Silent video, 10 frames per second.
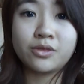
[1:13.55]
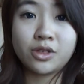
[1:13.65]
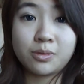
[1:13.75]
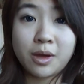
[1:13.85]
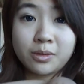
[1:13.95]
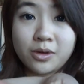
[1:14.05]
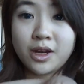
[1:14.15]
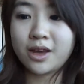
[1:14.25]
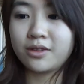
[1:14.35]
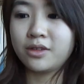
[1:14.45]
Just pops
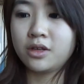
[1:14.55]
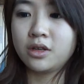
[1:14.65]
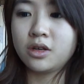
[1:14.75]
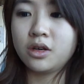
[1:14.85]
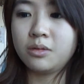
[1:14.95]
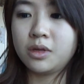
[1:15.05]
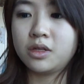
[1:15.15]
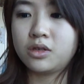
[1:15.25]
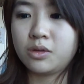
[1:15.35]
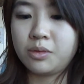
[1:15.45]
right out. Oh, and
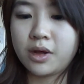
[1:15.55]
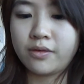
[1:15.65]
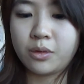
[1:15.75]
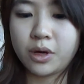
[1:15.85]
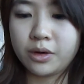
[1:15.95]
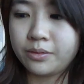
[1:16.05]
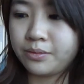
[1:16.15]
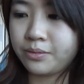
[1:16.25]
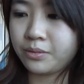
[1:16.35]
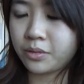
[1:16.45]
it's dripping everywhere.
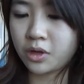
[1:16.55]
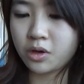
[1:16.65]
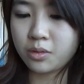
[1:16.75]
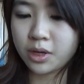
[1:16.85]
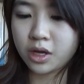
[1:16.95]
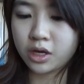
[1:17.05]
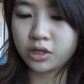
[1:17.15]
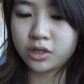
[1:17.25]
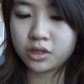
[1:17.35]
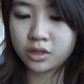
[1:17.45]
Oh my
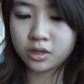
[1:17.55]
gosh.